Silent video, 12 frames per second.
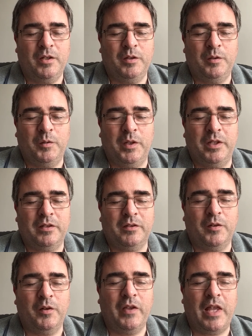Lord,
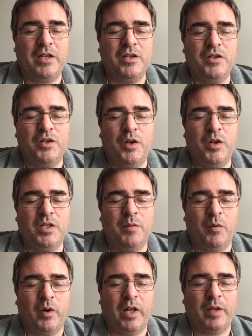on this Tuesday
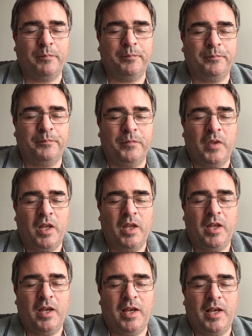morning,
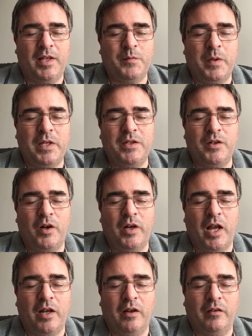as we start
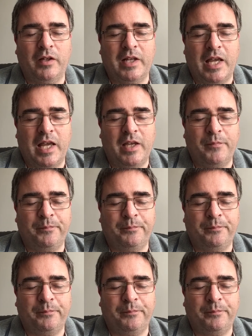another day,